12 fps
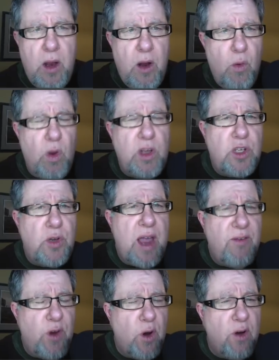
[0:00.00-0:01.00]
Once you
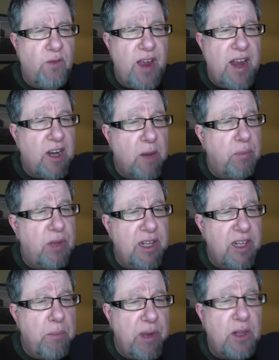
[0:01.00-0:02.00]
have your event
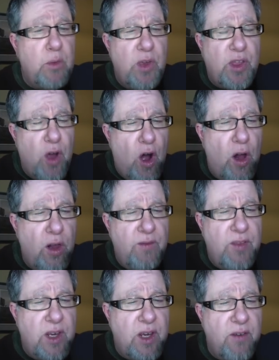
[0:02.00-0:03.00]
completely built with all
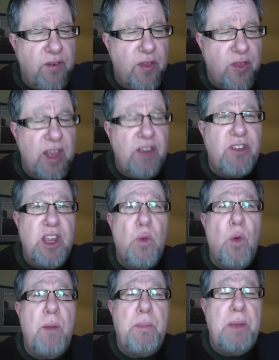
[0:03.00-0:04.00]
of the different things that
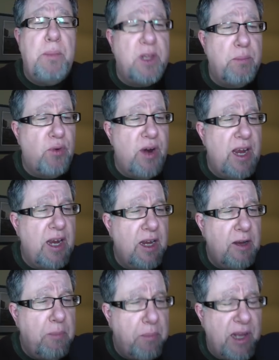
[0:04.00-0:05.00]
you want people to
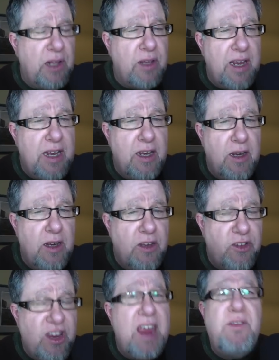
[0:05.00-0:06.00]
bring built
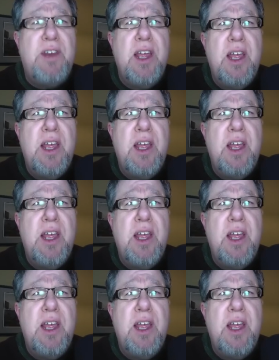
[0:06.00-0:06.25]
and saved,